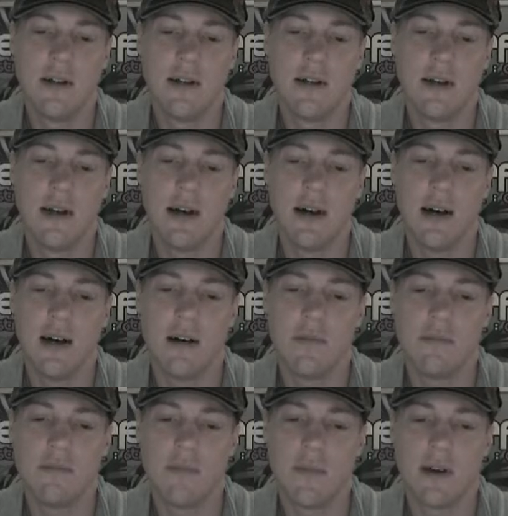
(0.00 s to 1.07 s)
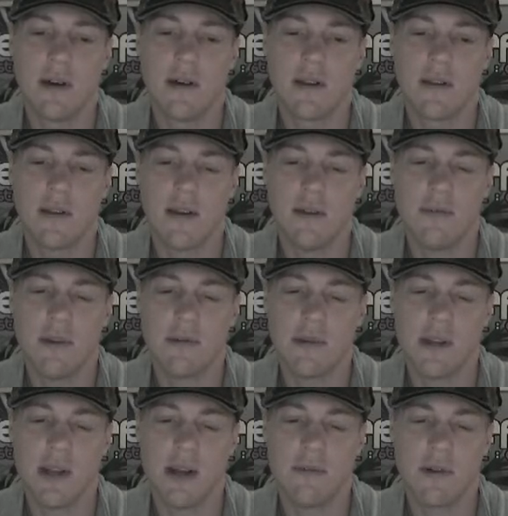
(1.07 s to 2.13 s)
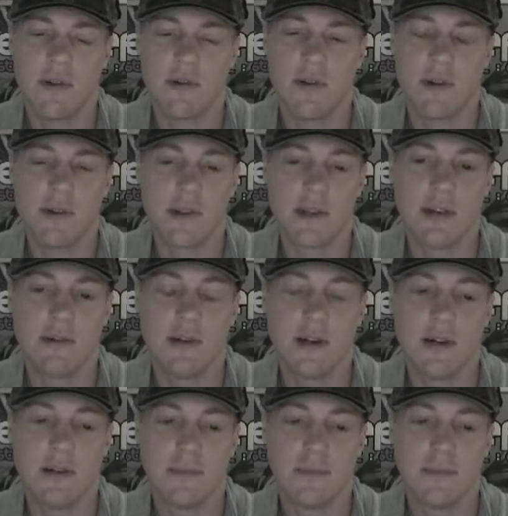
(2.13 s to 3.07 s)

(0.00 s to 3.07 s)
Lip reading: I don't know if there was another criteria.